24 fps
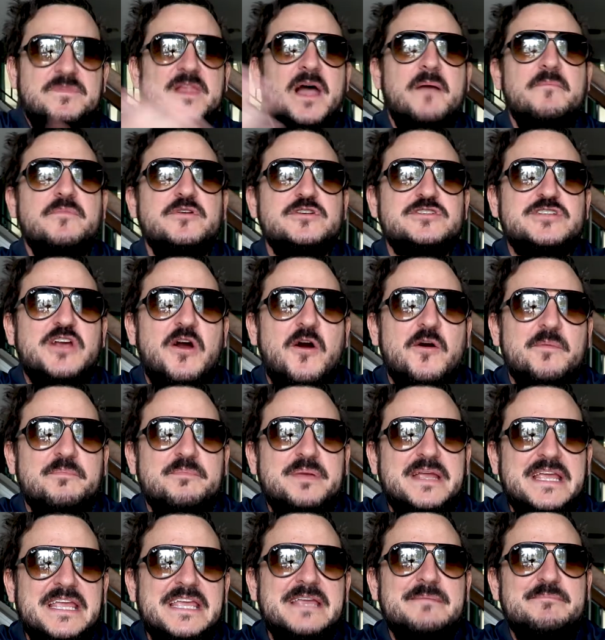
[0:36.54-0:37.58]
Numbers are
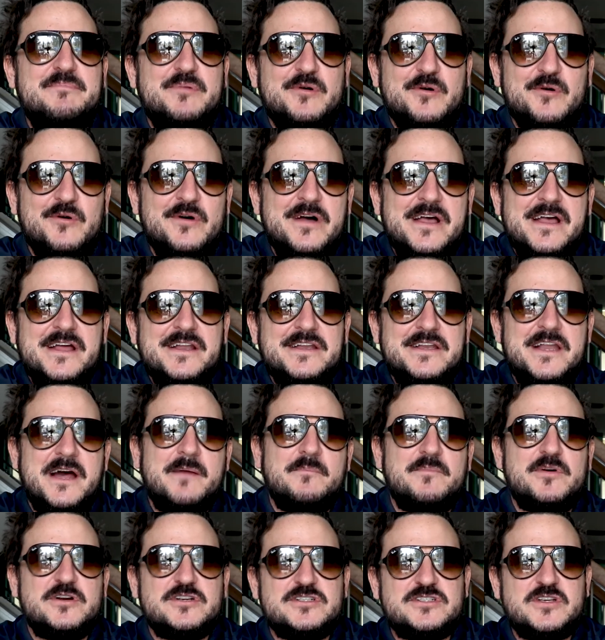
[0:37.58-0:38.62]
people.
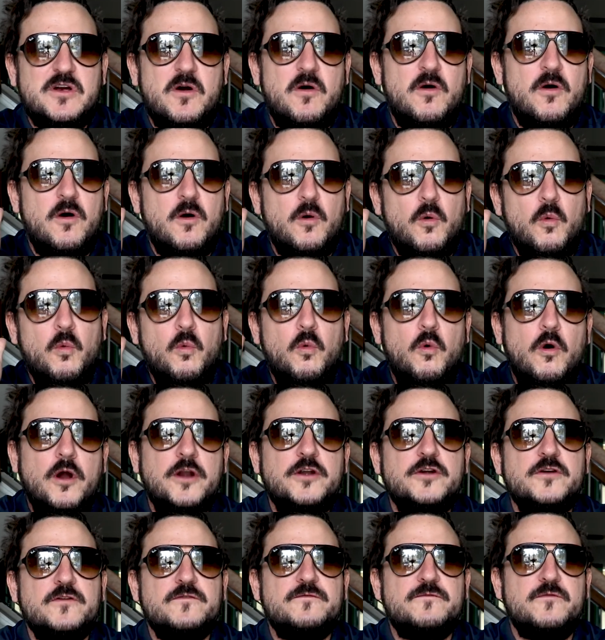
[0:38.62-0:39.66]
Numbers are
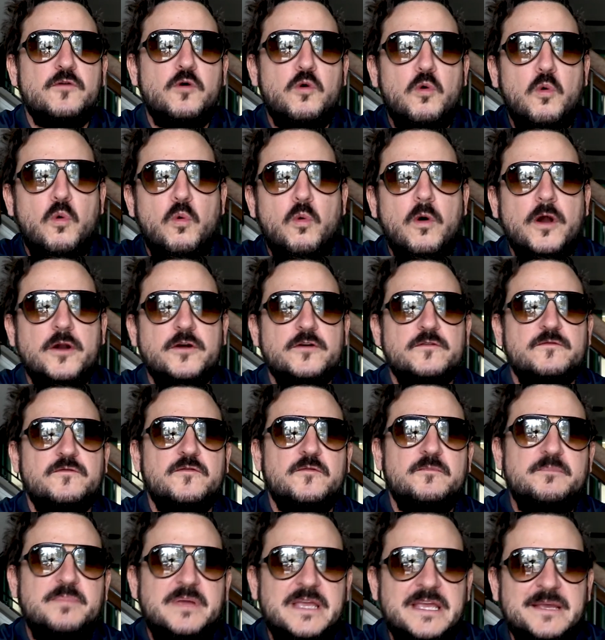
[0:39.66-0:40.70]
wonderful,
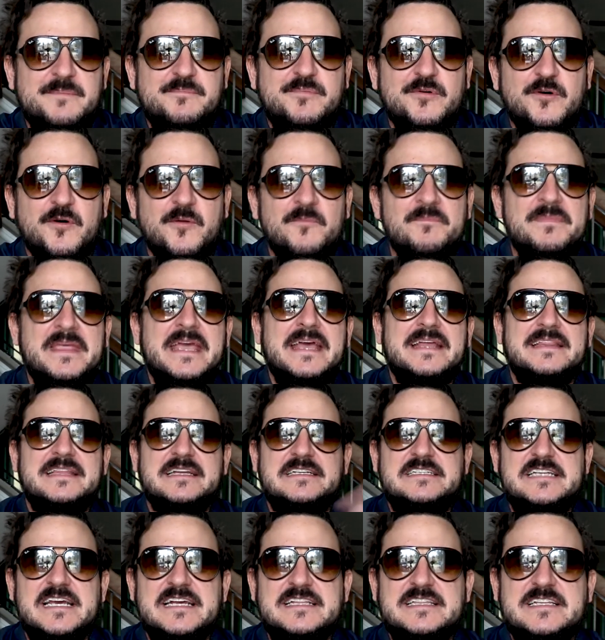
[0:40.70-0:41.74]
wonderful people
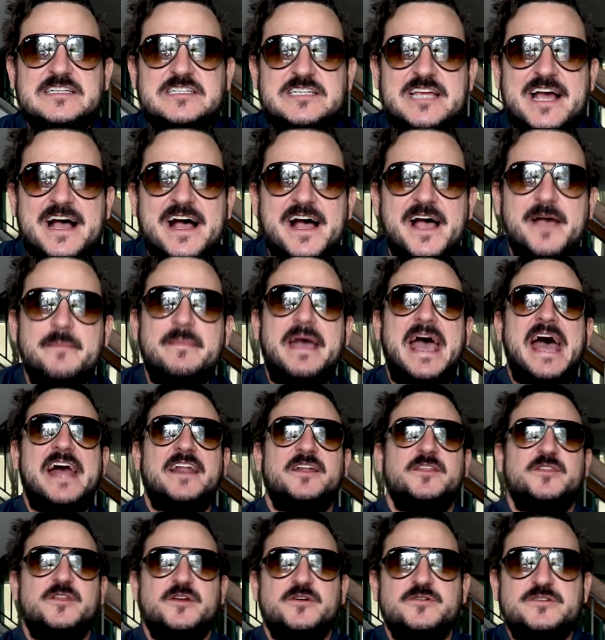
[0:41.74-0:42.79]
that take the time out
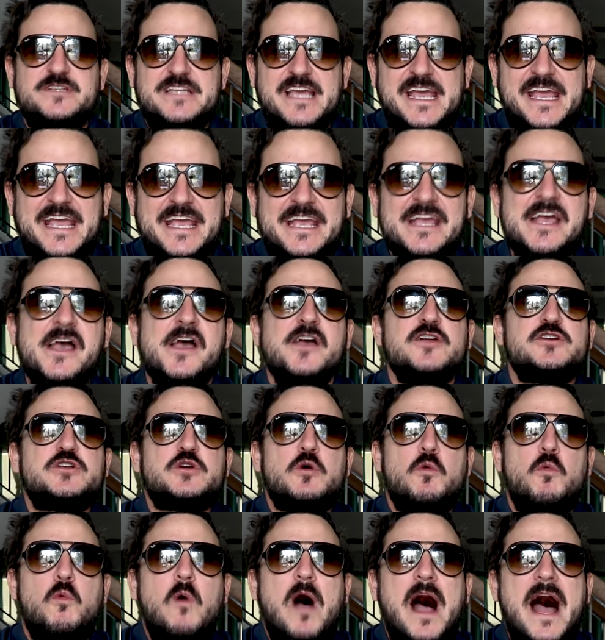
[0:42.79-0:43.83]
of their day
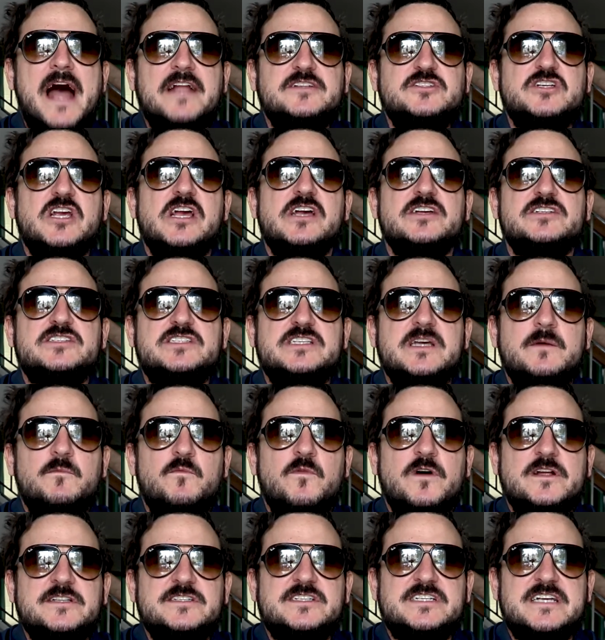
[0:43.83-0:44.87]
to watch
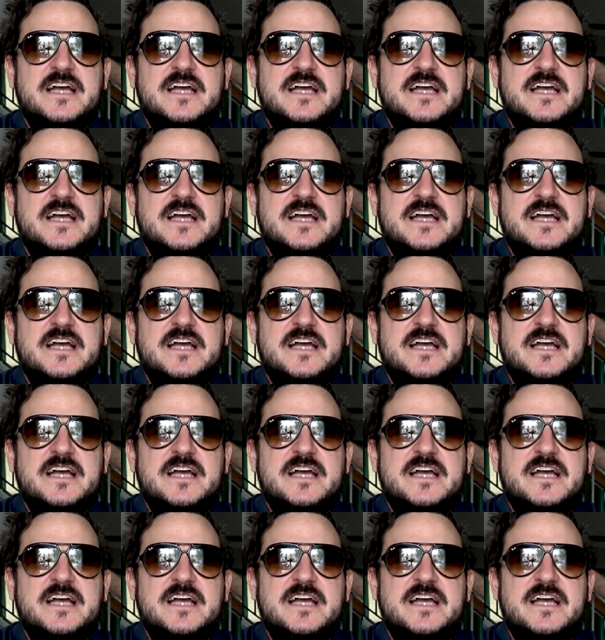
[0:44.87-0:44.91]
someone's